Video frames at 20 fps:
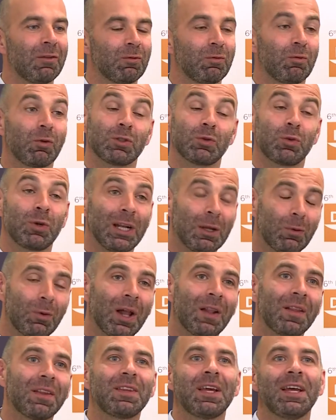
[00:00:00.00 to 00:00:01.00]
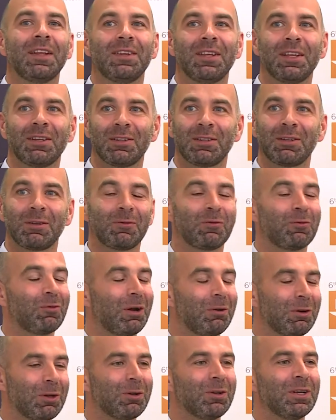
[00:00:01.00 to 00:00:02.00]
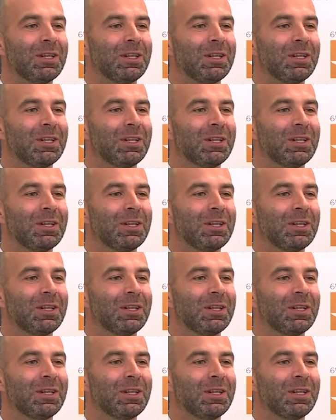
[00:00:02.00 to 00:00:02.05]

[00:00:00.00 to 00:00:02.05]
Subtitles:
Was really well attended, very good